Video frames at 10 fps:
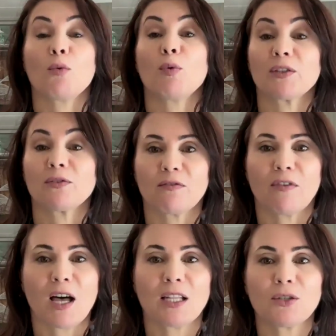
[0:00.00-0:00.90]
what we
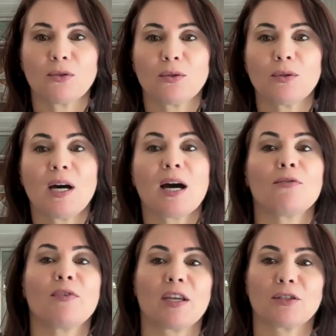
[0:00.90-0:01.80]
value, how
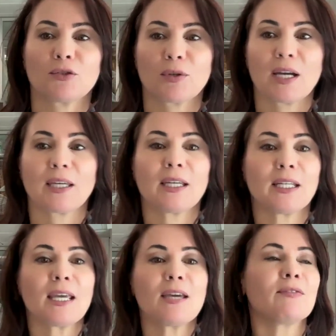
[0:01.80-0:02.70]
we interact,
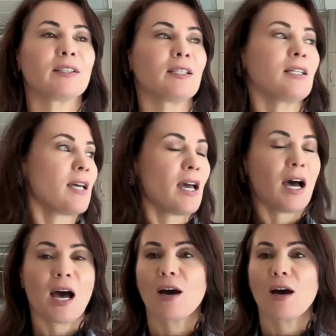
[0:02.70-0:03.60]
and even
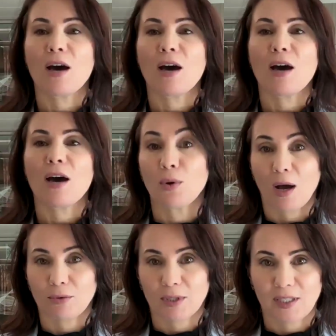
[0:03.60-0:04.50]
how we
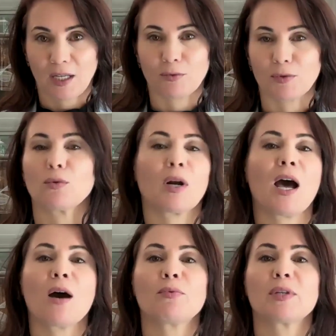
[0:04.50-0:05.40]
view ourselves
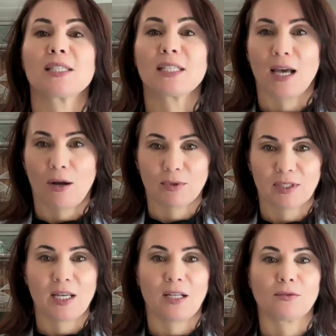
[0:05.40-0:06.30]
or how we see
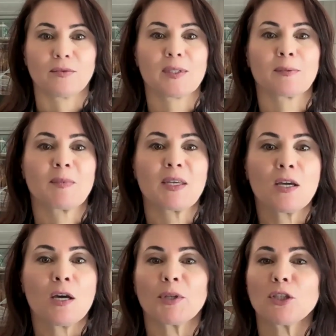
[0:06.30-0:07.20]
ourselves.
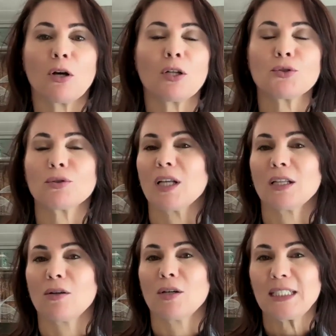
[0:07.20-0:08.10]
But culture
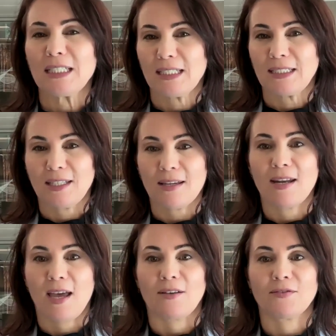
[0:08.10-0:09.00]
alone isn't
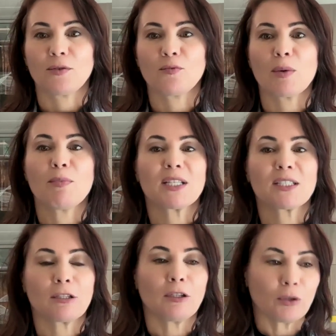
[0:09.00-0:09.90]
enough. We
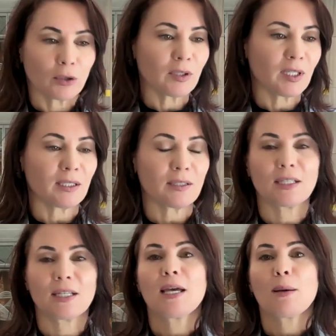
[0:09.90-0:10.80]
must learn
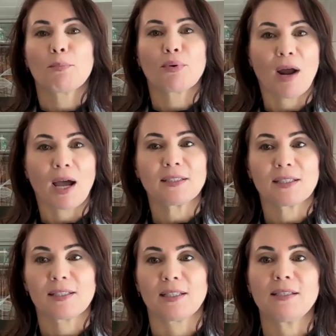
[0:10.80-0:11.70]
it,
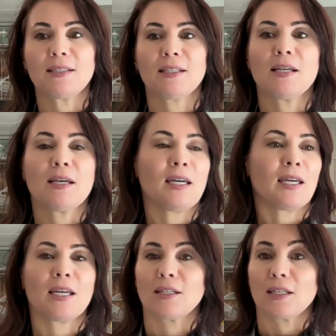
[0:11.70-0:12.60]
practice it,
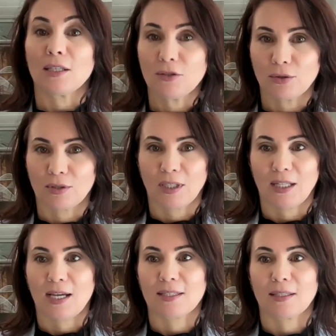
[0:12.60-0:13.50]
and
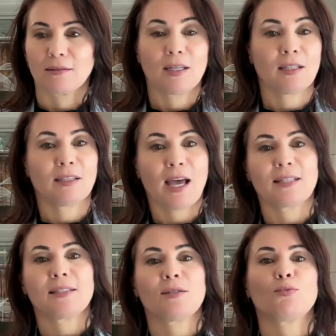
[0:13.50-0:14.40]
internalize it.
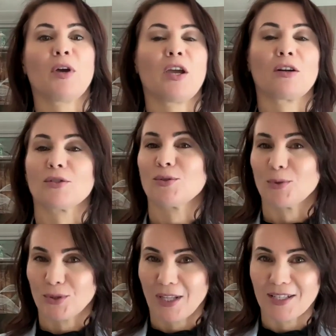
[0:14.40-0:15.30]
That's where
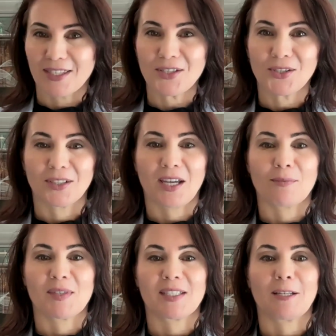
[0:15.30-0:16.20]
socialization
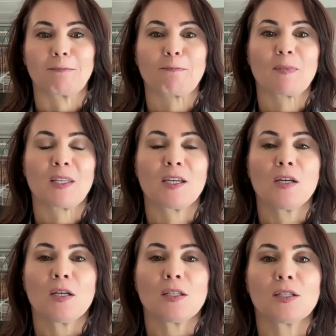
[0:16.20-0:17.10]
comes in.
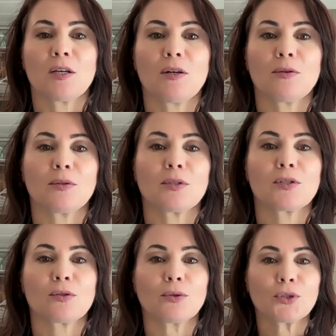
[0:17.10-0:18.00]
So,
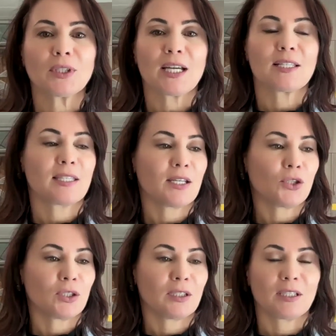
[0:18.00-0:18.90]

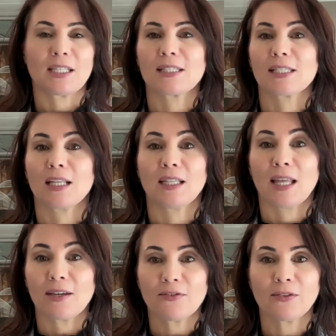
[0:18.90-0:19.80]
socialization is a
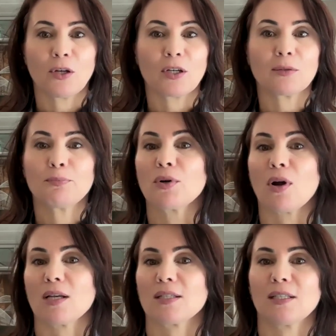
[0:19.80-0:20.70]
lifelong
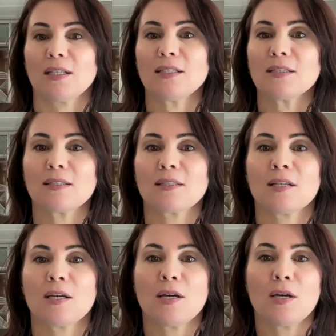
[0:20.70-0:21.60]
process
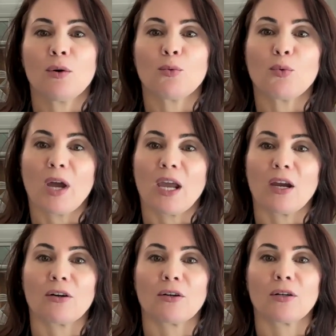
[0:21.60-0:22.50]

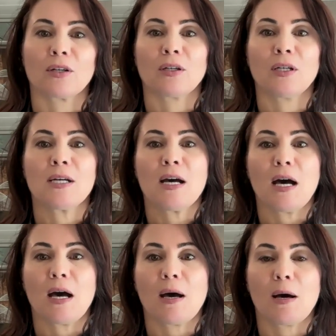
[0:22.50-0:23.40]
where
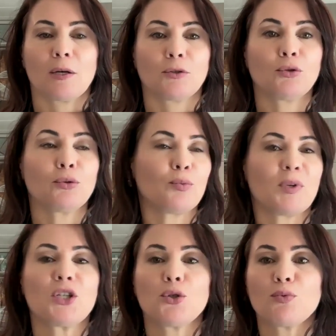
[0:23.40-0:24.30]
through
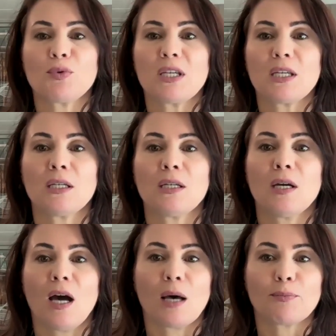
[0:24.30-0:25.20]
which we
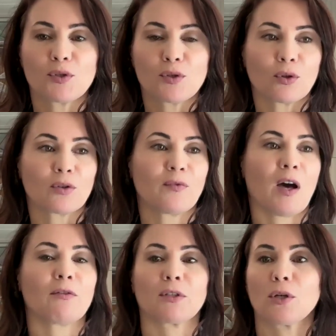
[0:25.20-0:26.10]
absorb
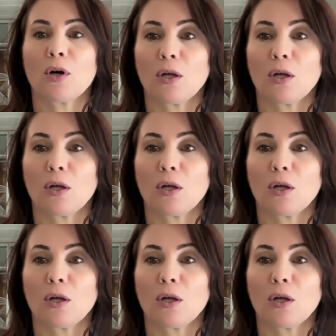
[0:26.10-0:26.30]
our